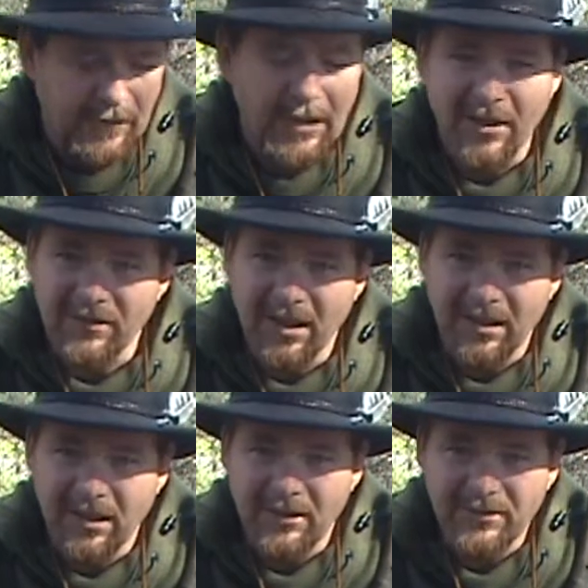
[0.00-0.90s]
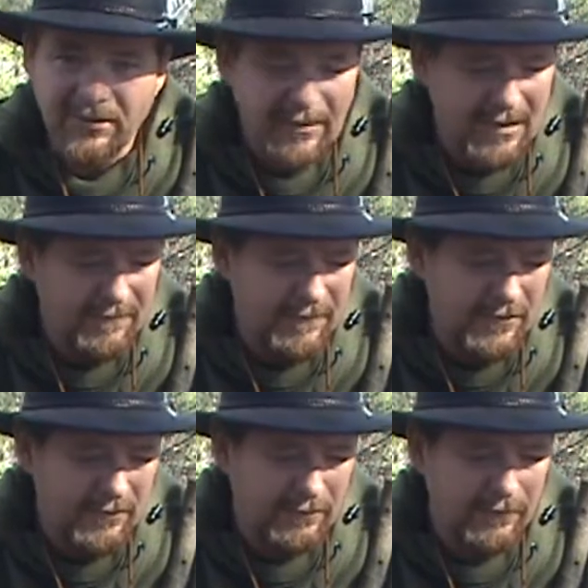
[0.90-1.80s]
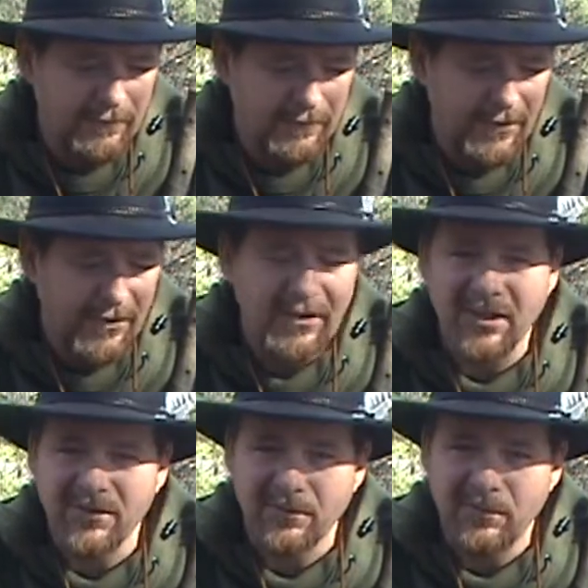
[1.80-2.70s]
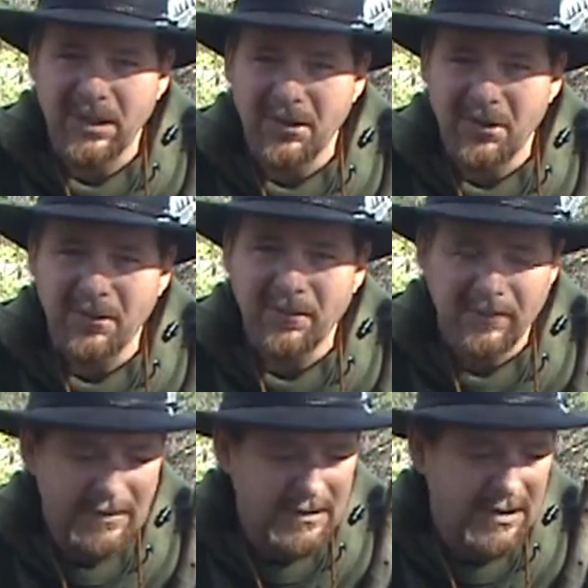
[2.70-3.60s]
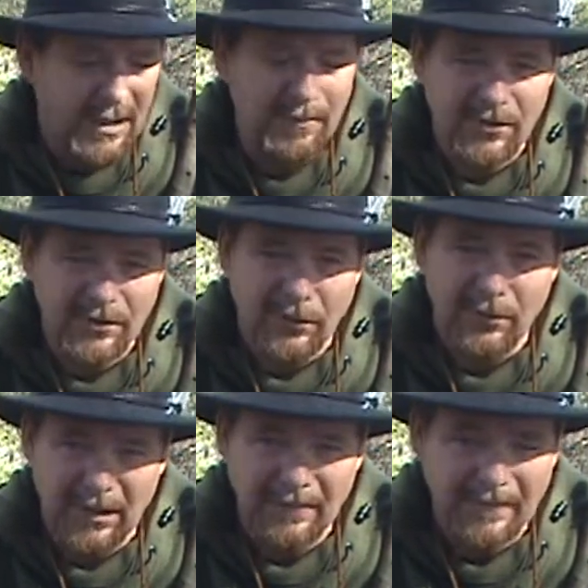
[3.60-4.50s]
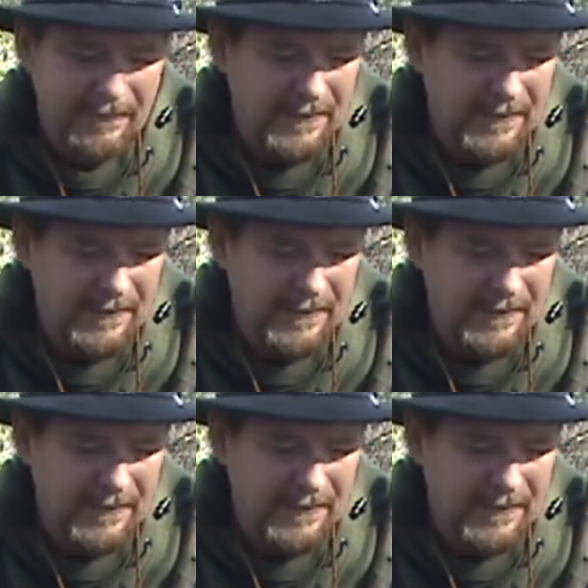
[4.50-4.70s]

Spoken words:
guys like us, for the things that we do to keep us doing them.